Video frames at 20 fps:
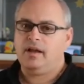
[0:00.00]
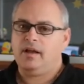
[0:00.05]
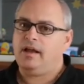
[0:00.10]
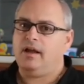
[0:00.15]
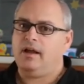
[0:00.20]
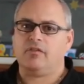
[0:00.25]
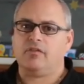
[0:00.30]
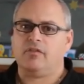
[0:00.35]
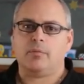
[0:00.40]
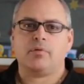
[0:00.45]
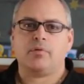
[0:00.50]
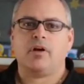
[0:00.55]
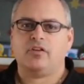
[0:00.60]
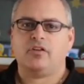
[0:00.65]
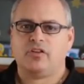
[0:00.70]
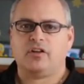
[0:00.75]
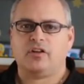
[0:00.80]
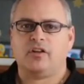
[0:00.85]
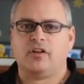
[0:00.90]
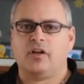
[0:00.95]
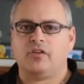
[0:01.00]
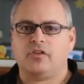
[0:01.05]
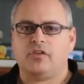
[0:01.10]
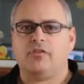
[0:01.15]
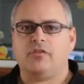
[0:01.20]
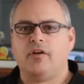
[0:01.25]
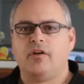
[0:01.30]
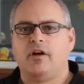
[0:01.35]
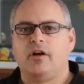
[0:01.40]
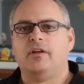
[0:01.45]
If the project doesn't
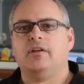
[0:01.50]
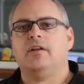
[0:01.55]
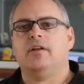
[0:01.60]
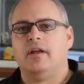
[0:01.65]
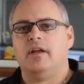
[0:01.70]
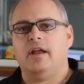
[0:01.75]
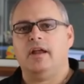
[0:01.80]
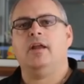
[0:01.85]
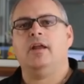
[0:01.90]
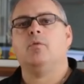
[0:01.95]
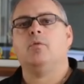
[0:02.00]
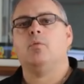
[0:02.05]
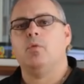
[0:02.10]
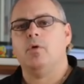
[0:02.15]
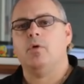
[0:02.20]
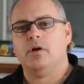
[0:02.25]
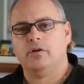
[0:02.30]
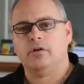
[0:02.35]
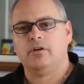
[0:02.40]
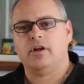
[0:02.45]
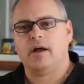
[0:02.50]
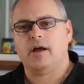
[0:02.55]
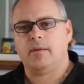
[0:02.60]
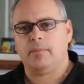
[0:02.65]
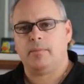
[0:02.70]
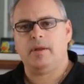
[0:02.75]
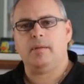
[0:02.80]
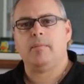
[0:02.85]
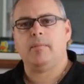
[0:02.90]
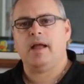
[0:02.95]
fund, it will not
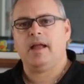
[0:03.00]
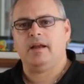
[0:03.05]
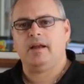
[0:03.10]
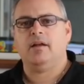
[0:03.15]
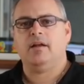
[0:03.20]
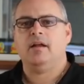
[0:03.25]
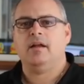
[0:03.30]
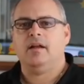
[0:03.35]
be made.